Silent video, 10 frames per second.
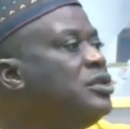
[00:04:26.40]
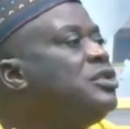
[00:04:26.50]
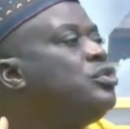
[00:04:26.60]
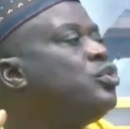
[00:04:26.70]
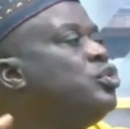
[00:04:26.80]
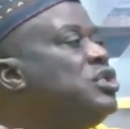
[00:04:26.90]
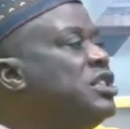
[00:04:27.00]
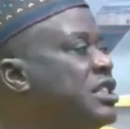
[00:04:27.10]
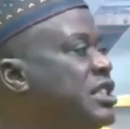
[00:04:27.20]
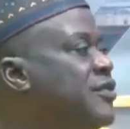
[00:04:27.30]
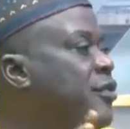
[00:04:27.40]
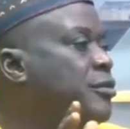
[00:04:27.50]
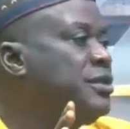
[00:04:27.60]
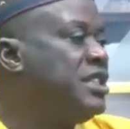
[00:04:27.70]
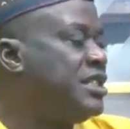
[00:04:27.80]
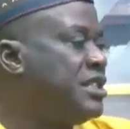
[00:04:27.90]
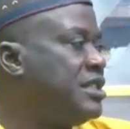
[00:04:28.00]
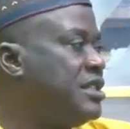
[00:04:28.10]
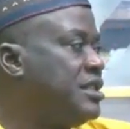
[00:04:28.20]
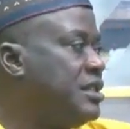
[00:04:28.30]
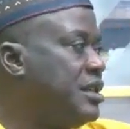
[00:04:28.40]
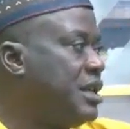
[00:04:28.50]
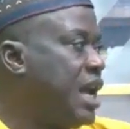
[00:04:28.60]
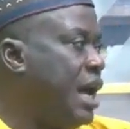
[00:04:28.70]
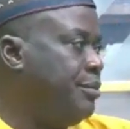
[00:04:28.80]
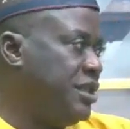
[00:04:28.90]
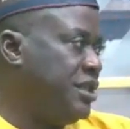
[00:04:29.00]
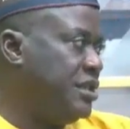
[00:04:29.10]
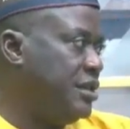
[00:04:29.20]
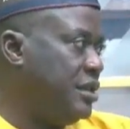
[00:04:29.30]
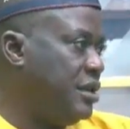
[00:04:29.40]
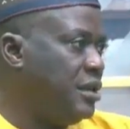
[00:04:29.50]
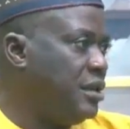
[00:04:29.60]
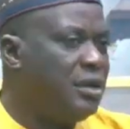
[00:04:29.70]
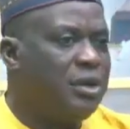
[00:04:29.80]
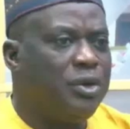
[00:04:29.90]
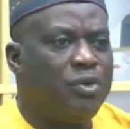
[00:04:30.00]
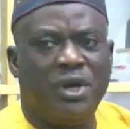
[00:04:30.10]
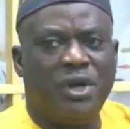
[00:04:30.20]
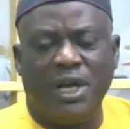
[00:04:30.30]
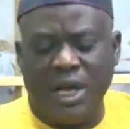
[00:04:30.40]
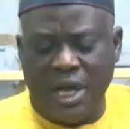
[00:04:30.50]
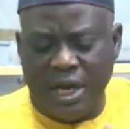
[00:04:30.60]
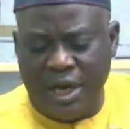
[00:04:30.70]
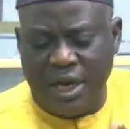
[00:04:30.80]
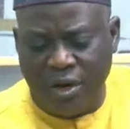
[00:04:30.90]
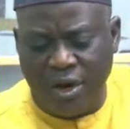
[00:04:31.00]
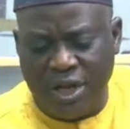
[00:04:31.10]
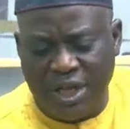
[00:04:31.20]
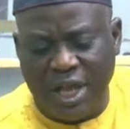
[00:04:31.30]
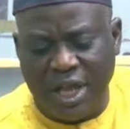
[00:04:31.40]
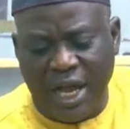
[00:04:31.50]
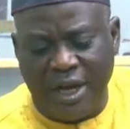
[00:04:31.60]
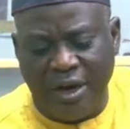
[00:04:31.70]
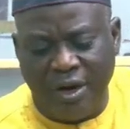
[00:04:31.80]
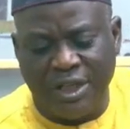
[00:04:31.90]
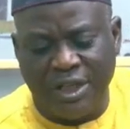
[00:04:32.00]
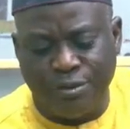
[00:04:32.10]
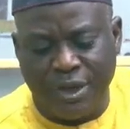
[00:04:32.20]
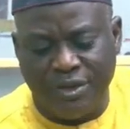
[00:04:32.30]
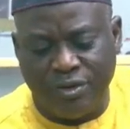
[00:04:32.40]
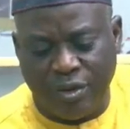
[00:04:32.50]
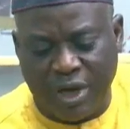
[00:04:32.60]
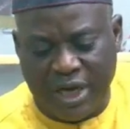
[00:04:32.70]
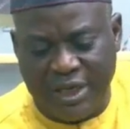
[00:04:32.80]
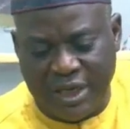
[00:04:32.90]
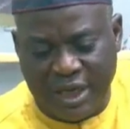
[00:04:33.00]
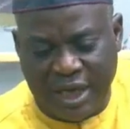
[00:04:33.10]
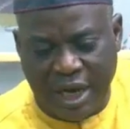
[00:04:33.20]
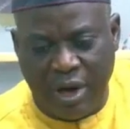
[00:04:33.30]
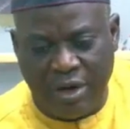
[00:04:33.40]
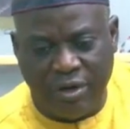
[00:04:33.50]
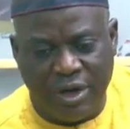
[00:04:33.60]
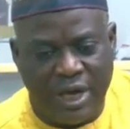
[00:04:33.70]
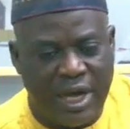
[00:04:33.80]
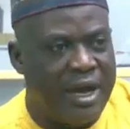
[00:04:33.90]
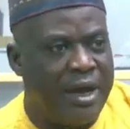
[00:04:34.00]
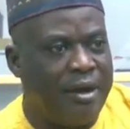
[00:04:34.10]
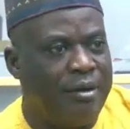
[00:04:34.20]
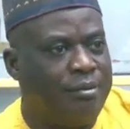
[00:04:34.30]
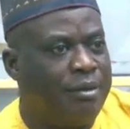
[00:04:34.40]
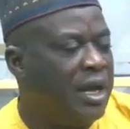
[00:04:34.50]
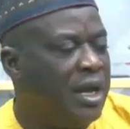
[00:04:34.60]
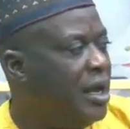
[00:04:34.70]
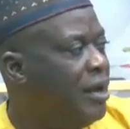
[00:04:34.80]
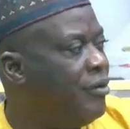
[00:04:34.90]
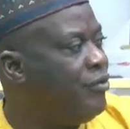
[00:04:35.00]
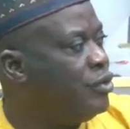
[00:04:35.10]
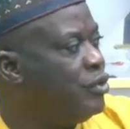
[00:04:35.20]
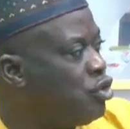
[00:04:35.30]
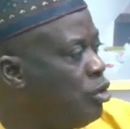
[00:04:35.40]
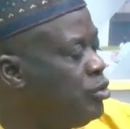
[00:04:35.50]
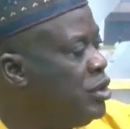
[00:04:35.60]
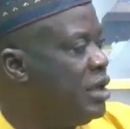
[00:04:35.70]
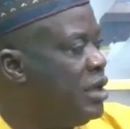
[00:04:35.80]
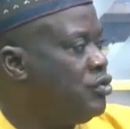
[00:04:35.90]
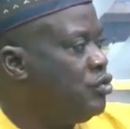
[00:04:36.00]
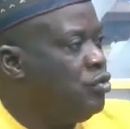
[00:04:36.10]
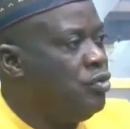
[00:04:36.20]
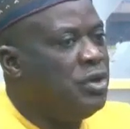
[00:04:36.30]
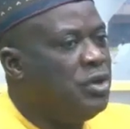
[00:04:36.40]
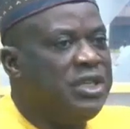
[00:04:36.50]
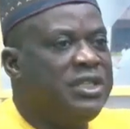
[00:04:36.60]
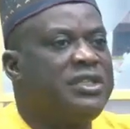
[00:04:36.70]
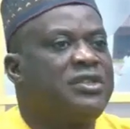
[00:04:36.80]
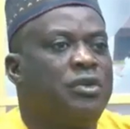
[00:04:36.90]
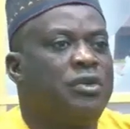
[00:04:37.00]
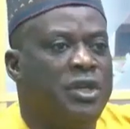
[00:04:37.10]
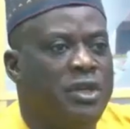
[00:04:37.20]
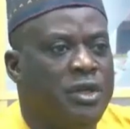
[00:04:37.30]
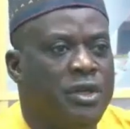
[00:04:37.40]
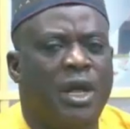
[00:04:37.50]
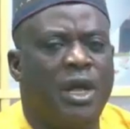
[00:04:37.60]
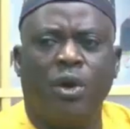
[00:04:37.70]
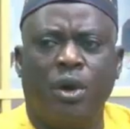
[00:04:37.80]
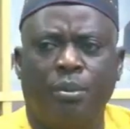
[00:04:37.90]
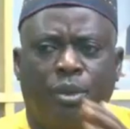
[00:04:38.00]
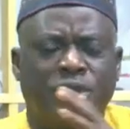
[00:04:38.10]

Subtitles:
to desist from this habit. Where the lorry is meant to carry the cow and other foodstuff down to east or but